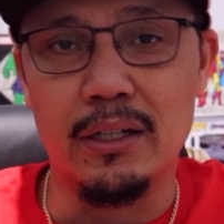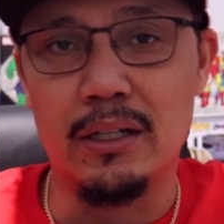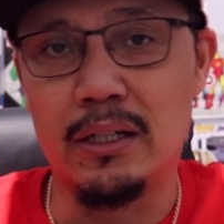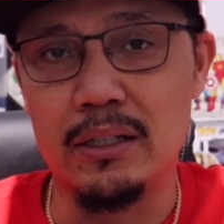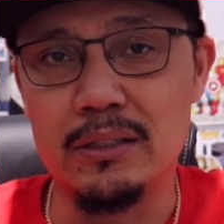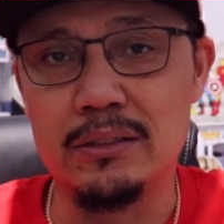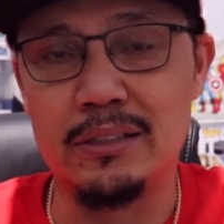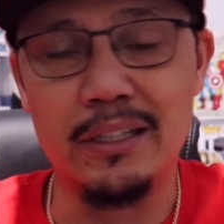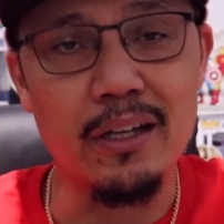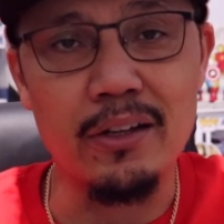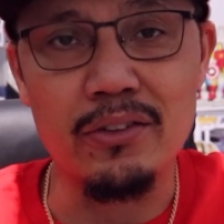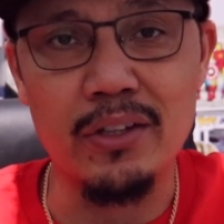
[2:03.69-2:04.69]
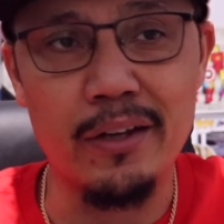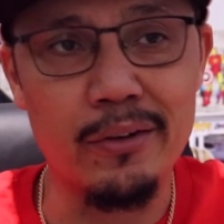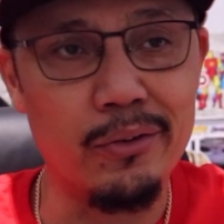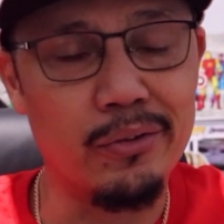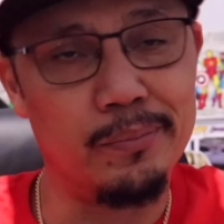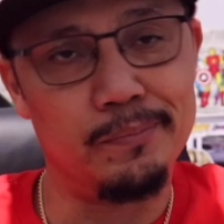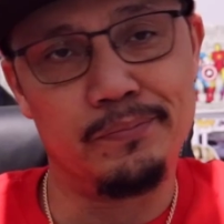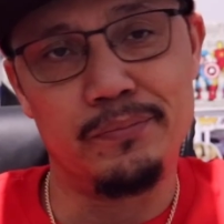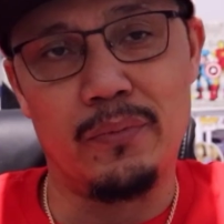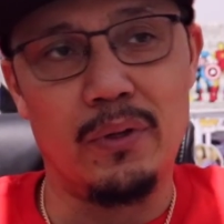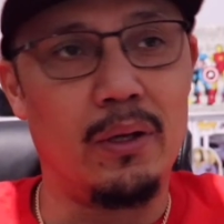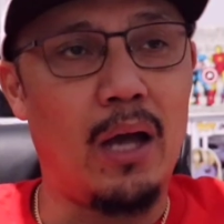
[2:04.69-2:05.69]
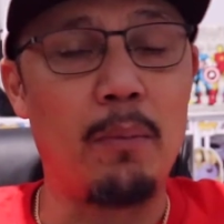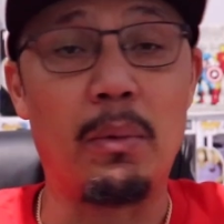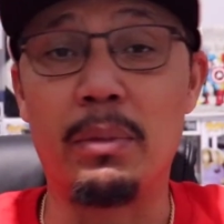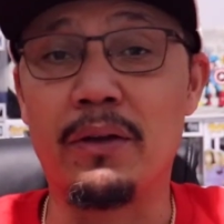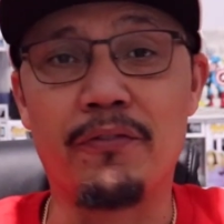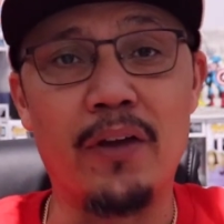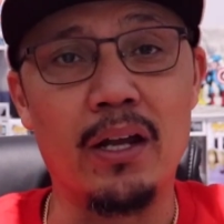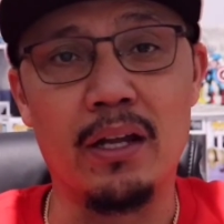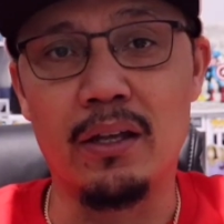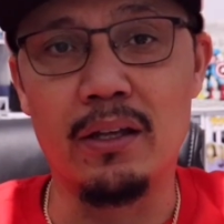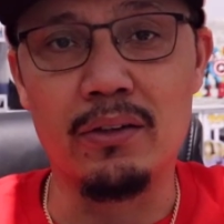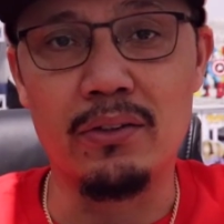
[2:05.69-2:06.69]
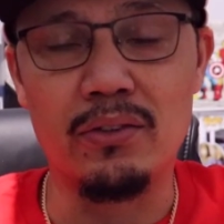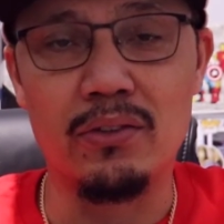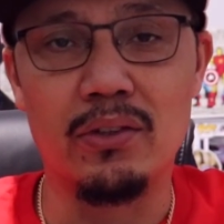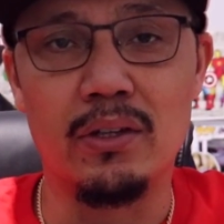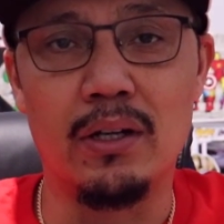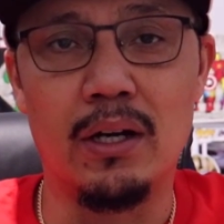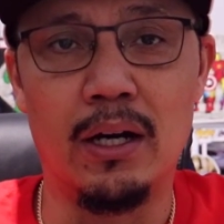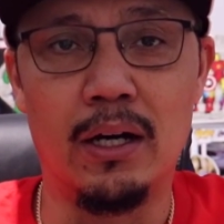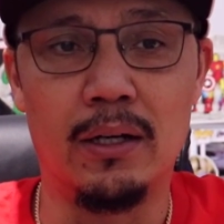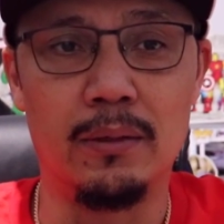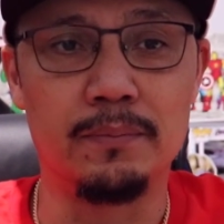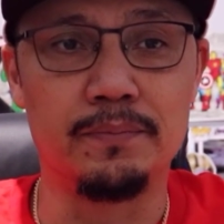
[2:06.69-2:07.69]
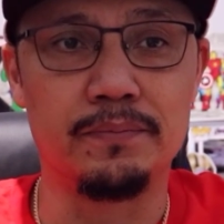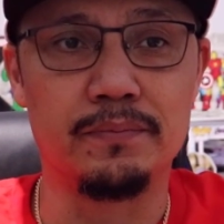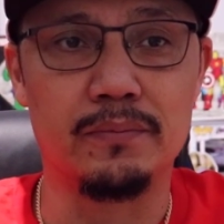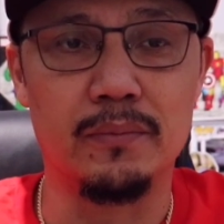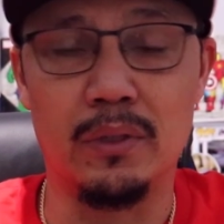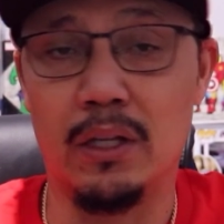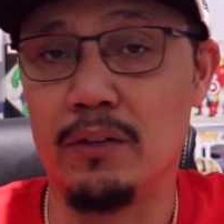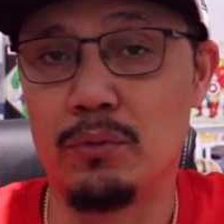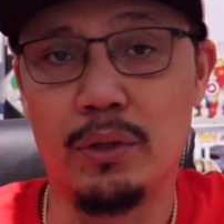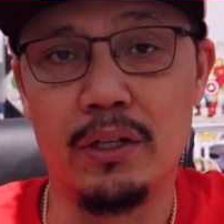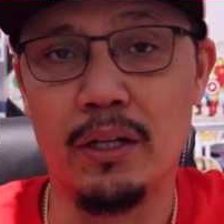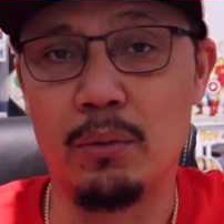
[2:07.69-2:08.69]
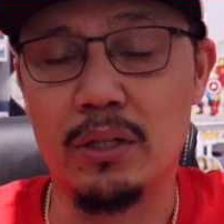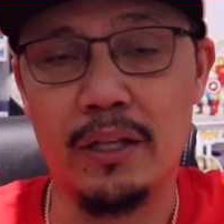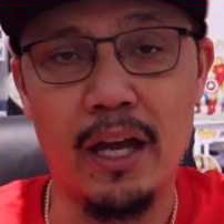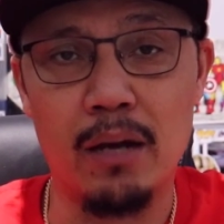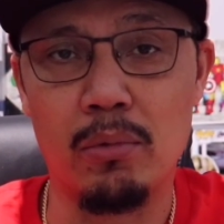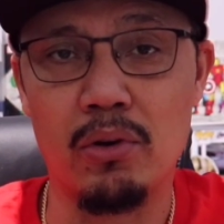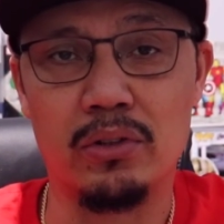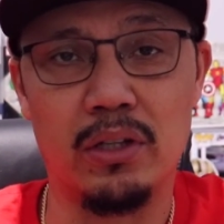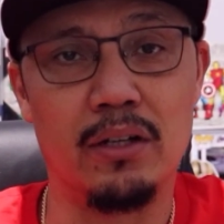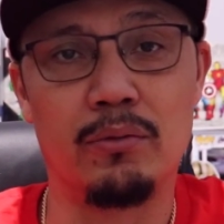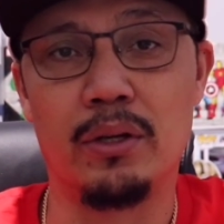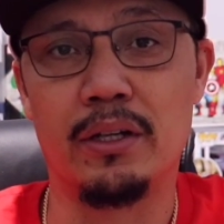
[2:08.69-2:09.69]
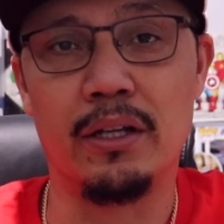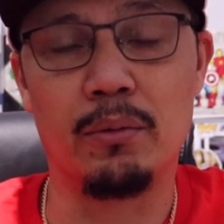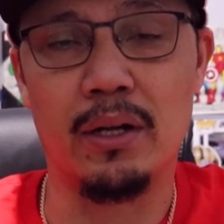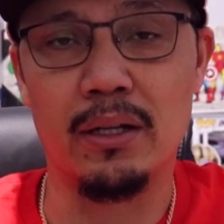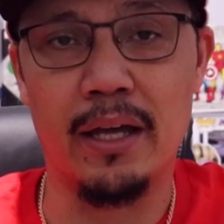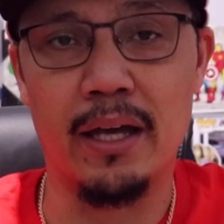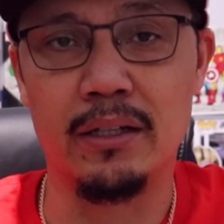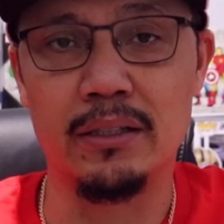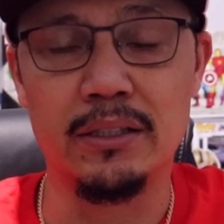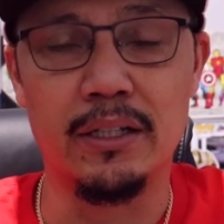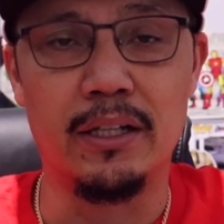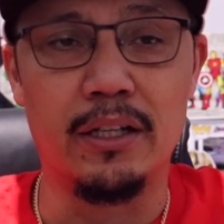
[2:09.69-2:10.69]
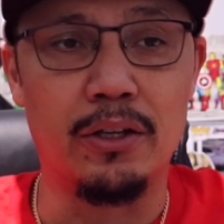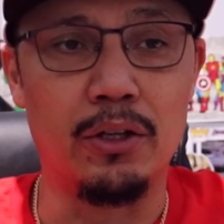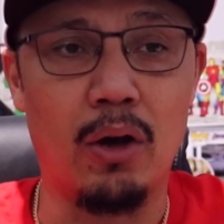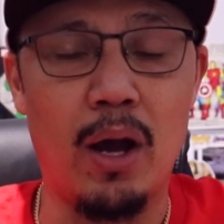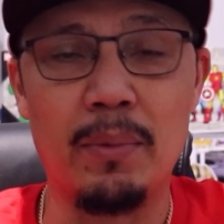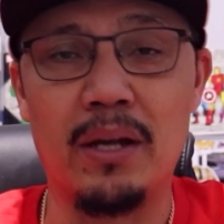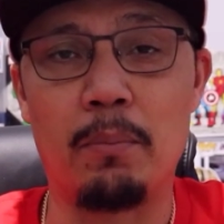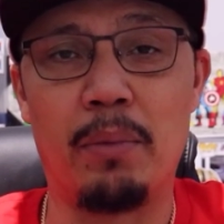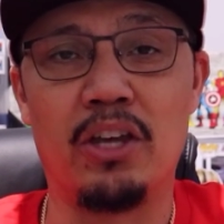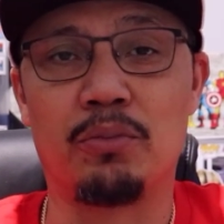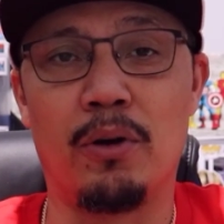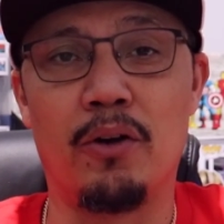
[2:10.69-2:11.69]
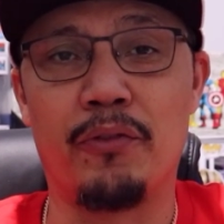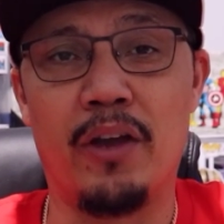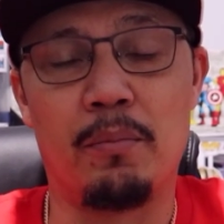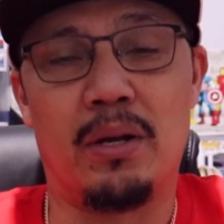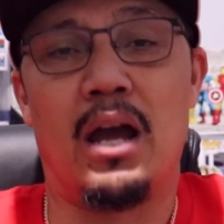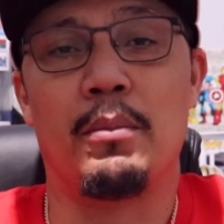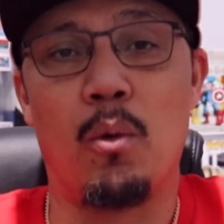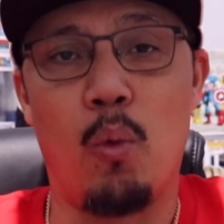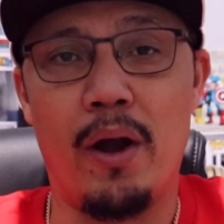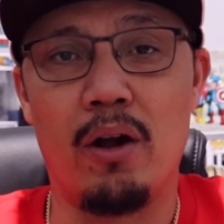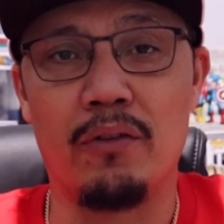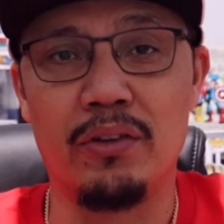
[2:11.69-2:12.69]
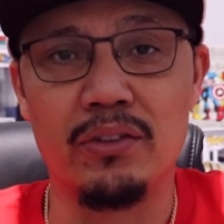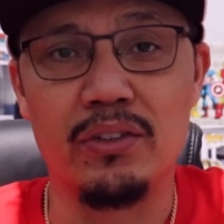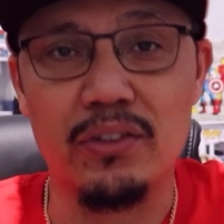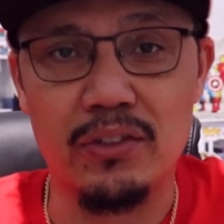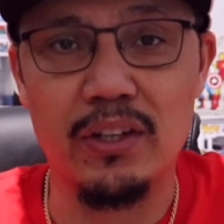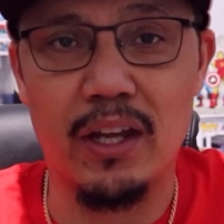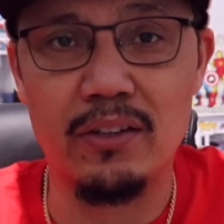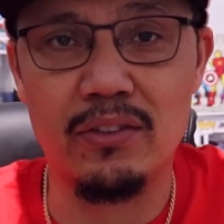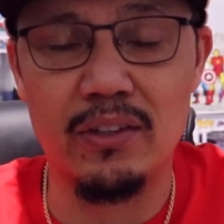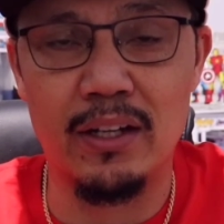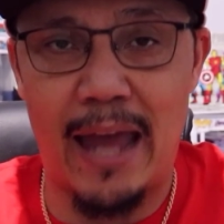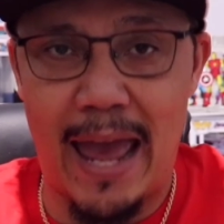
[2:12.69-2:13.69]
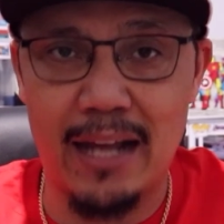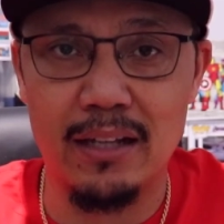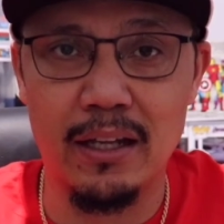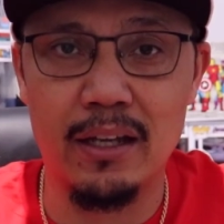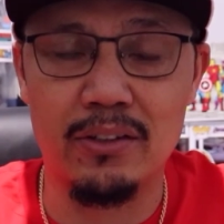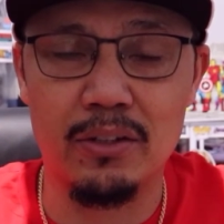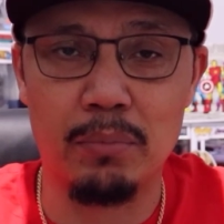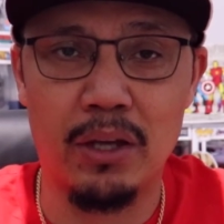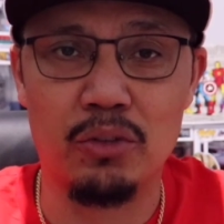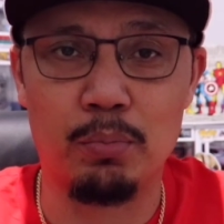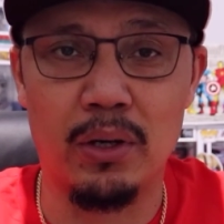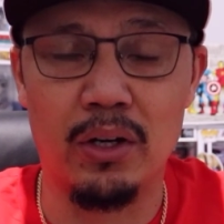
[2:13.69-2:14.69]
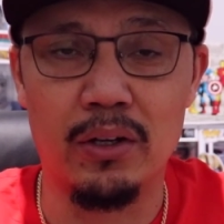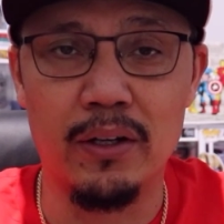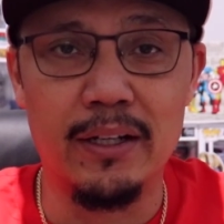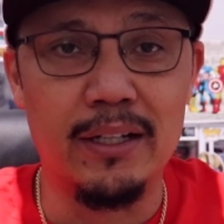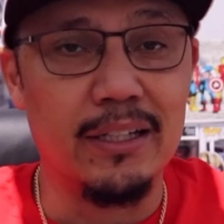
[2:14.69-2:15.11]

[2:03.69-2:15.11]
Deion Sanders, I'm a big fan of his. Loved what he did with the Cowboys. Loved what he did with Atlanta. I'm not a baseball fan, but I am aware of his success and accolades in baseball.